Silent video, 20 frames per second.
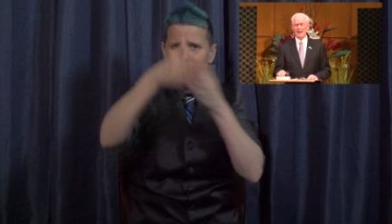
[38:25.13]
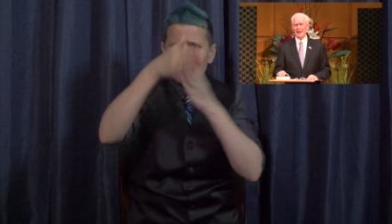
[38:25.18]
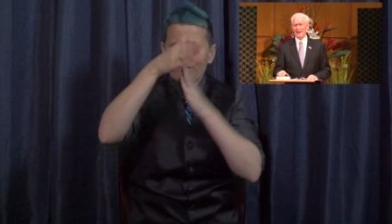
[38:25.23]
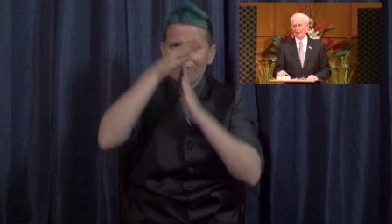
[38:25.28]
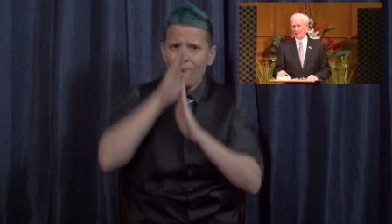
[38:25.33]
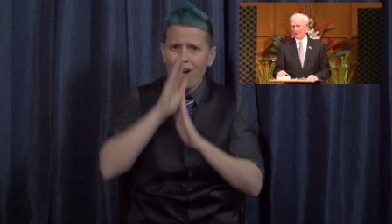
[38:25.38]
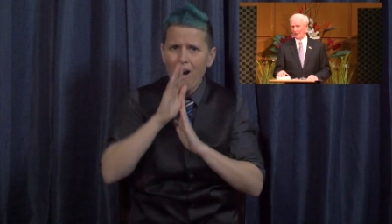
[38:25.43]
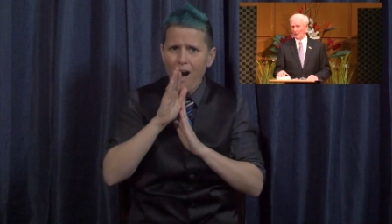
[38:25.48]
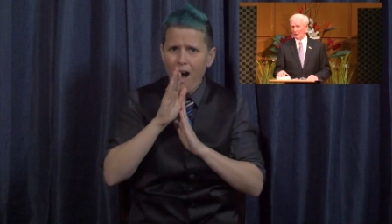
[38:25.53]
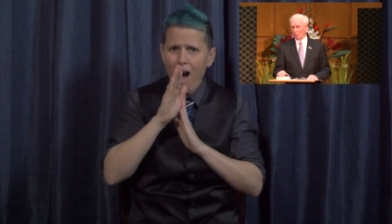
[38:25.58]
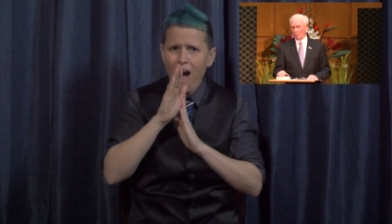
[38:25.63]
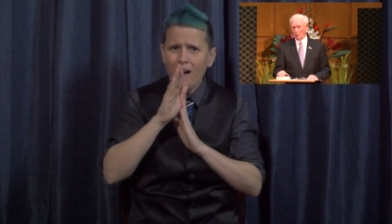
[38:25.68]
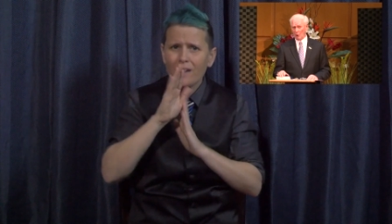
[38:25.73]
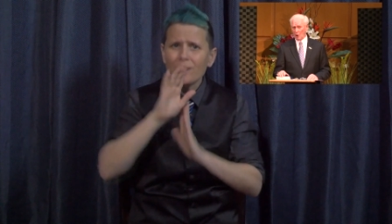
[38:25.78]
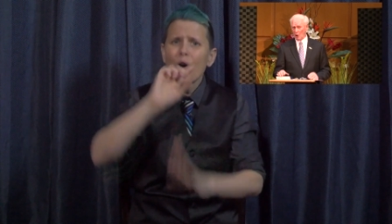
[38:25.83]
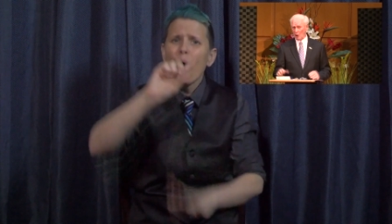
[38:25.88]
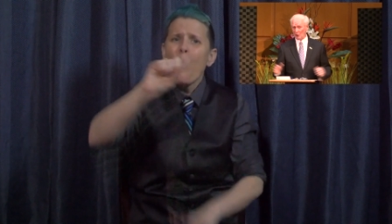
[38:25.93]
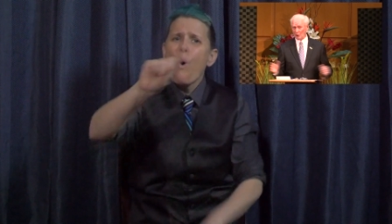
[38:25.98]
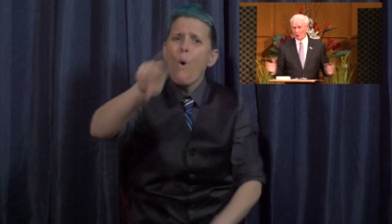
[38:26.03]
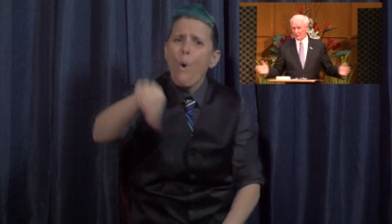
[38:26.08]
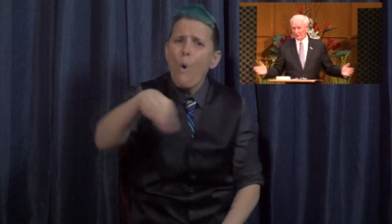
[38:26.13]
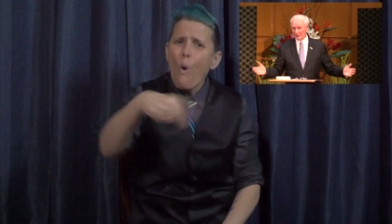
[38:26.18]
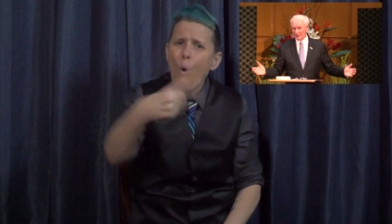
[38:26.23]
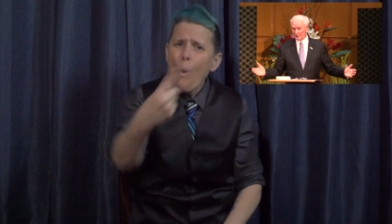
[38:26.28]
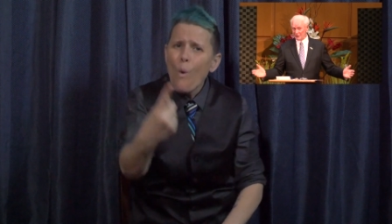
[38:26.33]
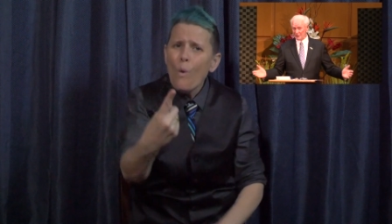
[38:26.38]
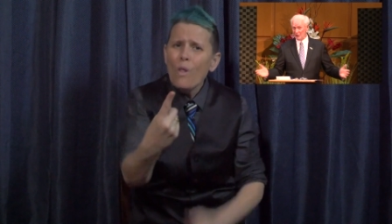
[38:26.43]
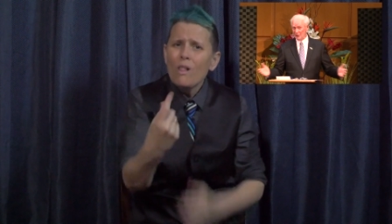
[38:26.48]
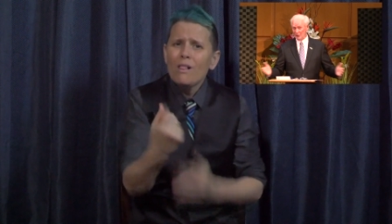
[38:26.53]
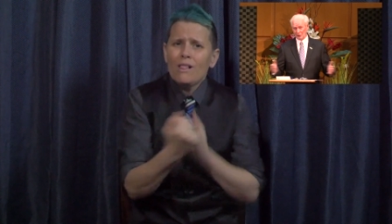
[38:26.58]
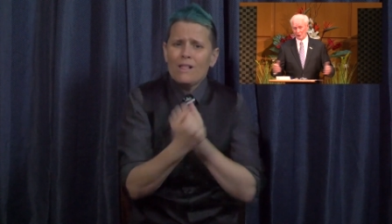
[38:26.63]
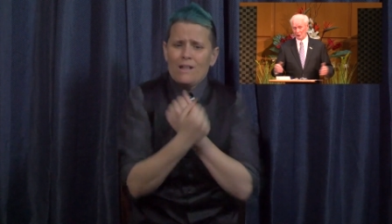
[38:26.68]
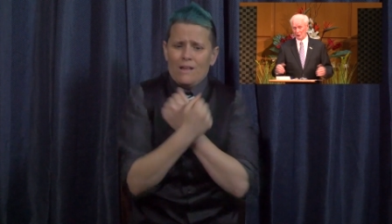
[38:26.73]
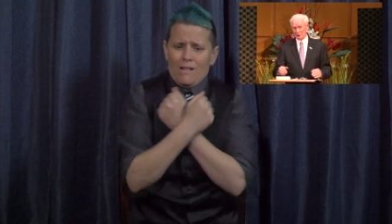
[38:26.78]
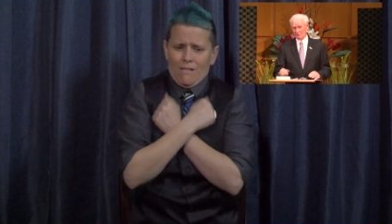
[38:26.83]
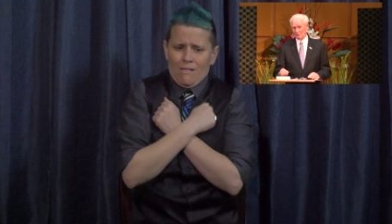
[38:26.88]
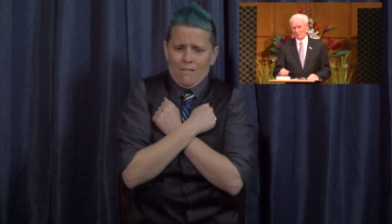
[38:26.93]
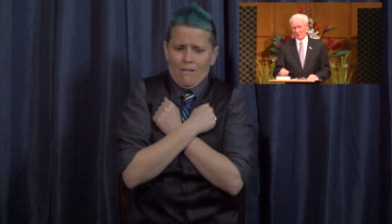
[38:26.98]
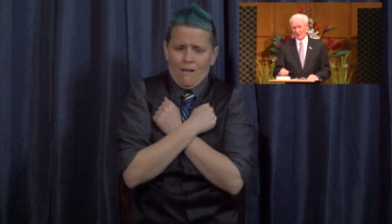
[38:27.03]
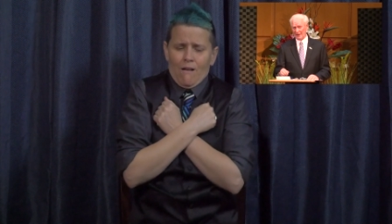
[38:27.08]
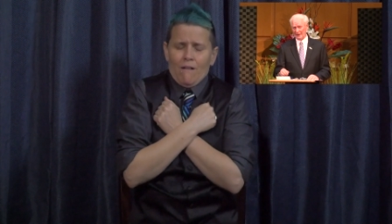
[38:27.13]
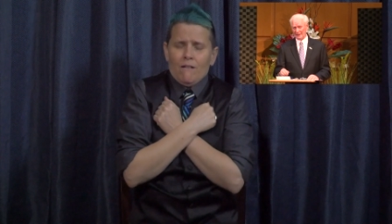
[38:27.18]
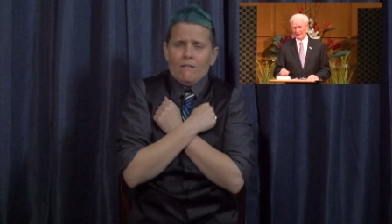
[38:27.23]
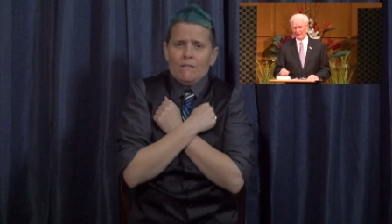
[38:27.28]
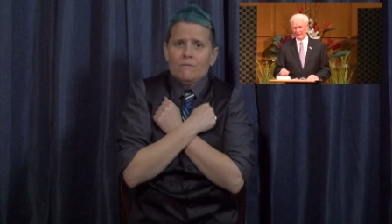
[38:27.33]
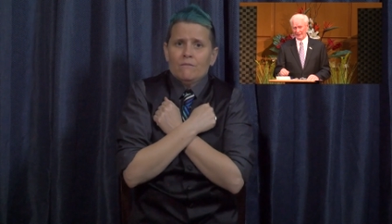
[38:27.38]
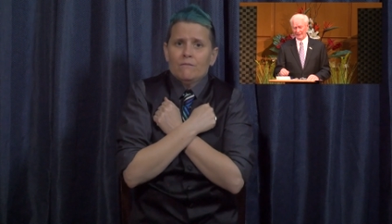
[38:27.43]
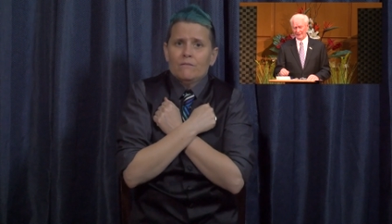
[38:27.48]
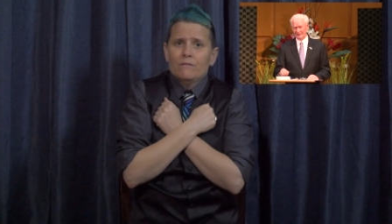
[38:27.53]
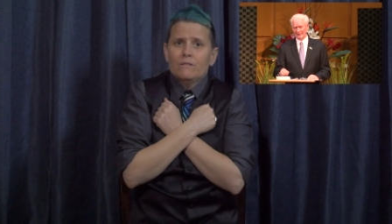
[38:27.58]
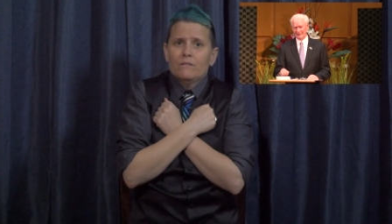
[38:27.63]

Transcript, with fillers: in our walk on this Good Friday,